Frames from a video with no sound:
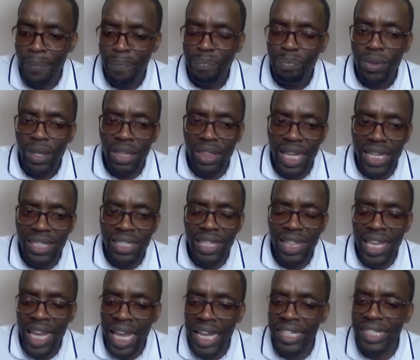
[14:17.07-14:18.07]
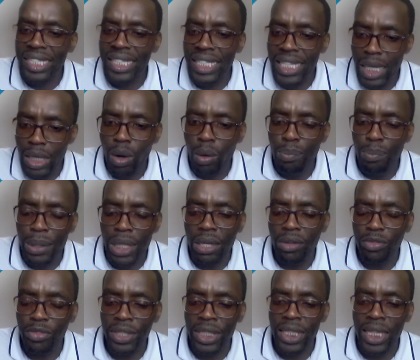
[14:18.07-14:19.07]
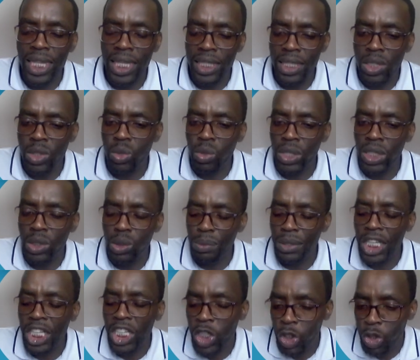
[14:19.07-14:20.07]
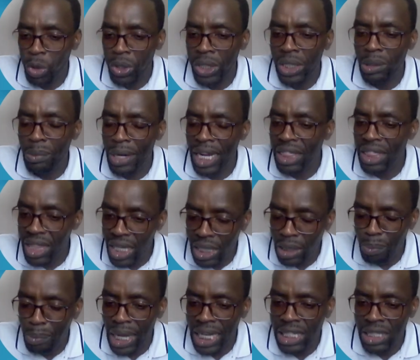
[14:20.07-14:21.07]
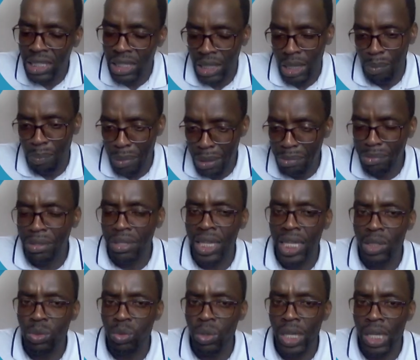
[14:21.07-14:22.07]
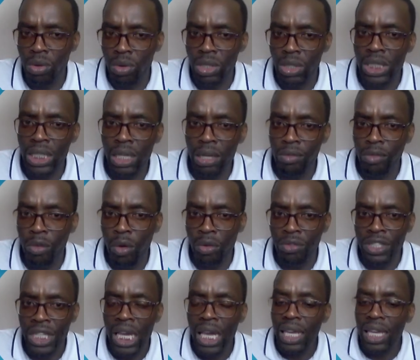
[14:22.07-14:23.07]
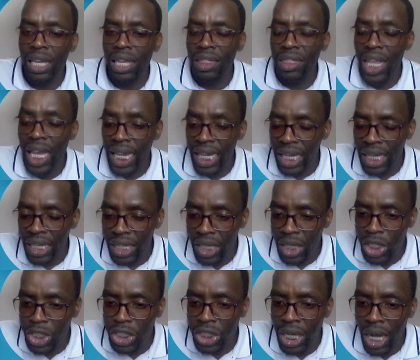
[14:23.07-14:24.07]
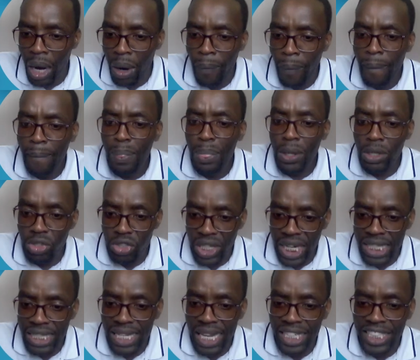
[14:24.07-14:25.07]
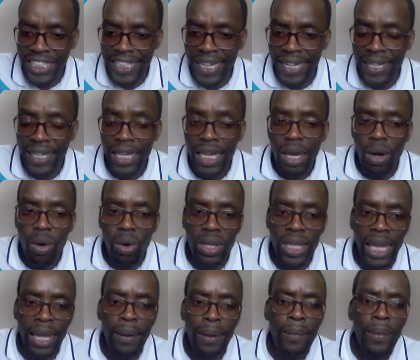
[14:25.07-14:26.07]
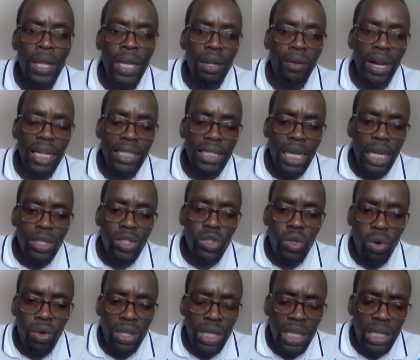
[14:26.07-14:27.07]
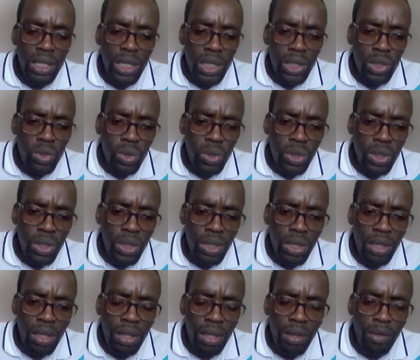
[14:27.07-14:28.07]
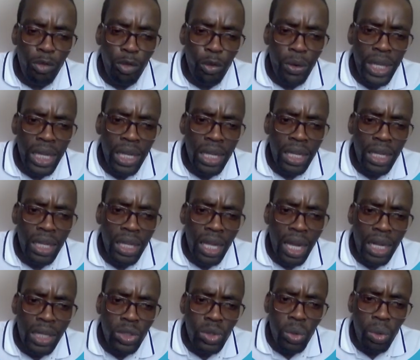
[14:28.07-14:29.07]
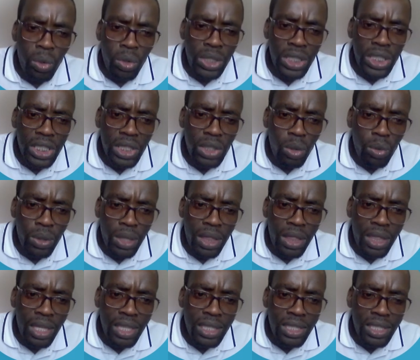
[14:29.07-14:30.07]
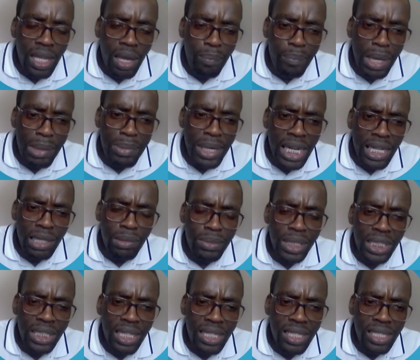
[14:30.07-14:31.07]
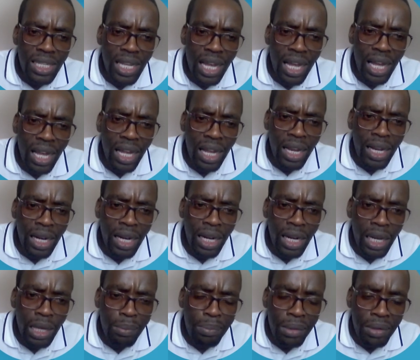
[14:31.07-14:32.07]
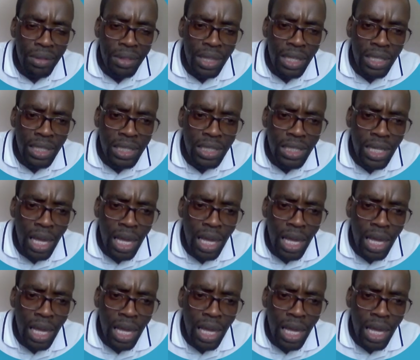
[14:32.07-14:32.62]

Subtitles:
That's the external benefit that is going to be enjoyed by third parties, the people that were not involved in the initial transaction. Okay, right? So if we are to continue with this, maybe let me just label this.